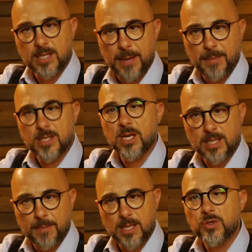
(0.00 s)

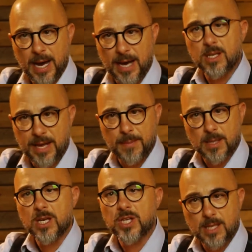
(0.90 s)
lots of
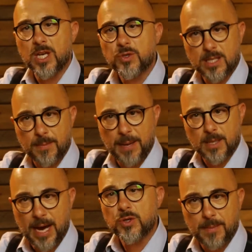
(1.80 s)
horses to just
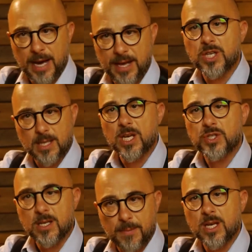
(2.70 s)
run about,
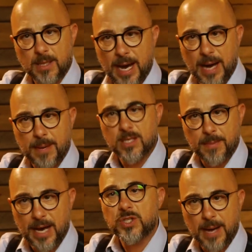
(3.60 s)
beautiful
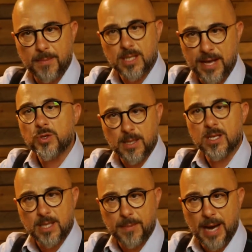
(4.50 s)
nature, but
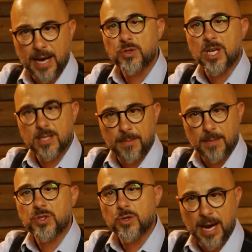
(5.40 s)
also
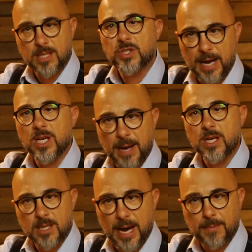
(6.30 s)

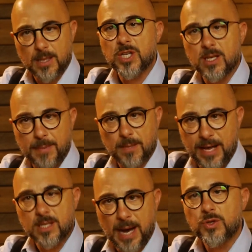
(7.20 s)
natural
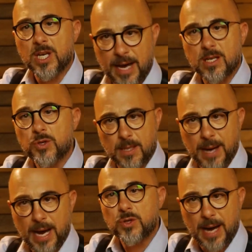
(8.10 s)
hot water
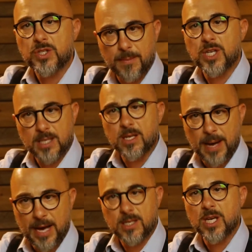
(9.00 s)
spa.
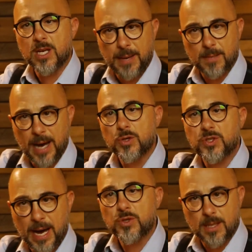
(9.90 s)
Imagine that,
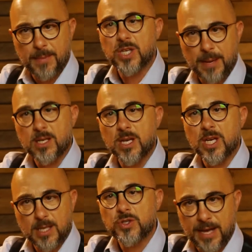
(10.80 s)
Saturnia.
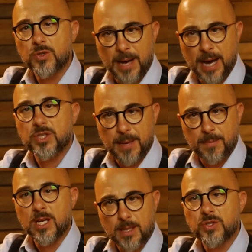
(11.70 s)
The Romans
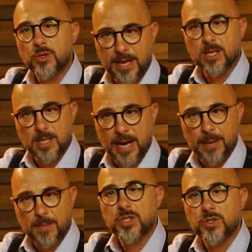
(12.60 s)
found out
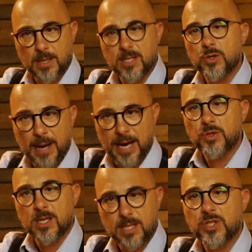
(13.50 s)
about it
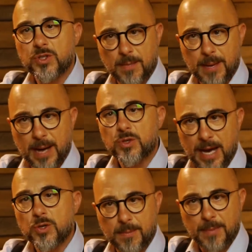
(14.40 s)
like 2,000 years
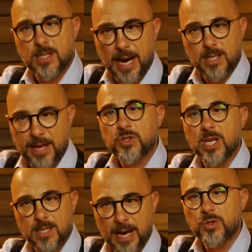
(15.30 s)
ago. They found out
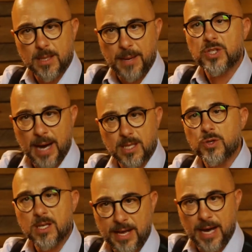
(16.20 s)
there was this
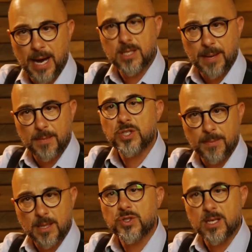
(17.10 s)
beautiful, like
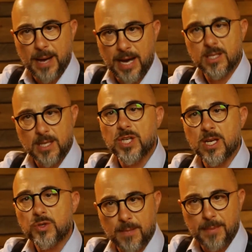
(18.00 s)
sulfurous,
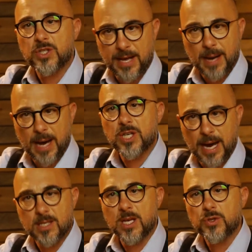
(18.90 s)
underground water that
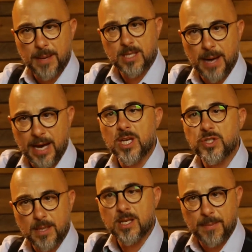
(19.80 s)
was popping
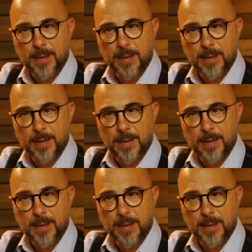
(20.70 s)
out in this